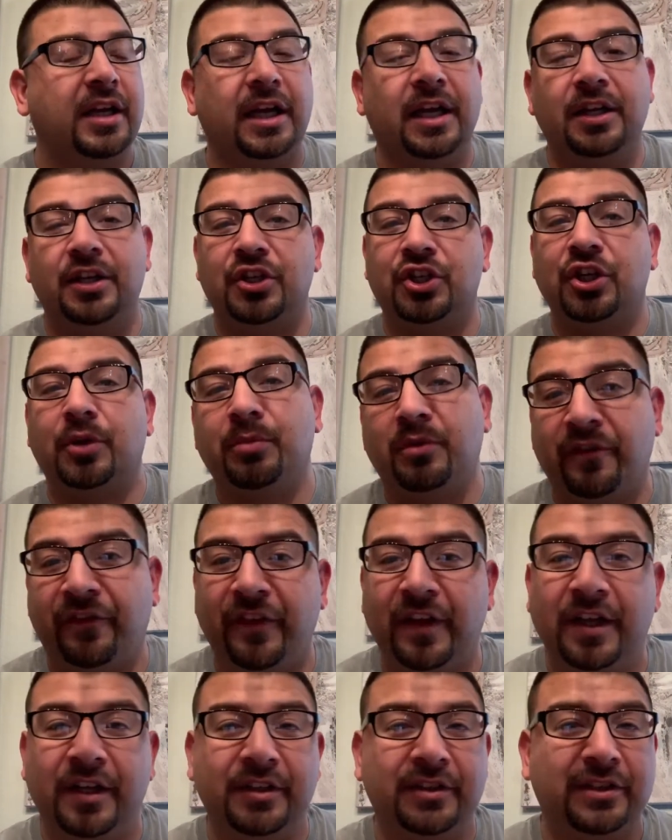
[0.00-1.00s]
I had to jump the
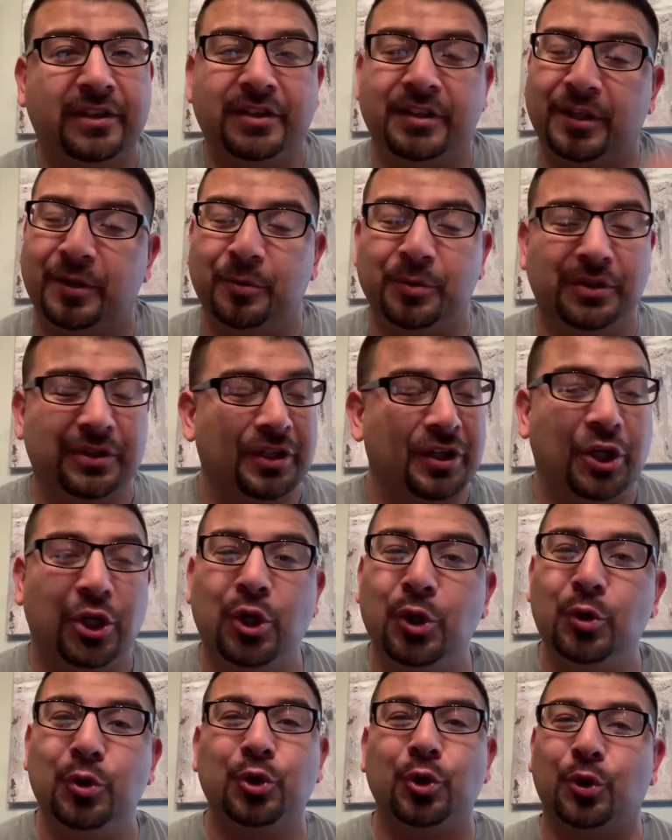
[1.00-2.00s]
fence. It was a
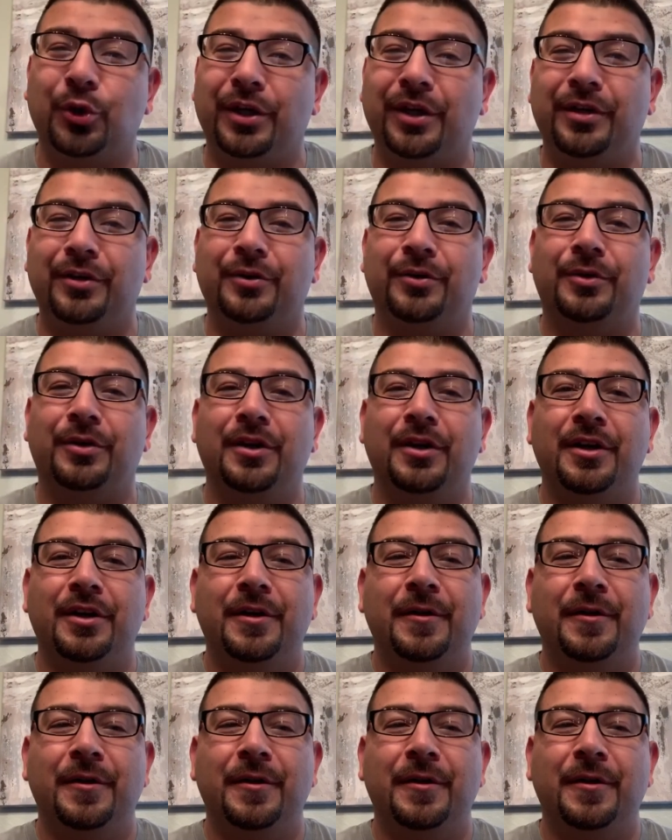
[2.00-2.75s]
huge ordeal,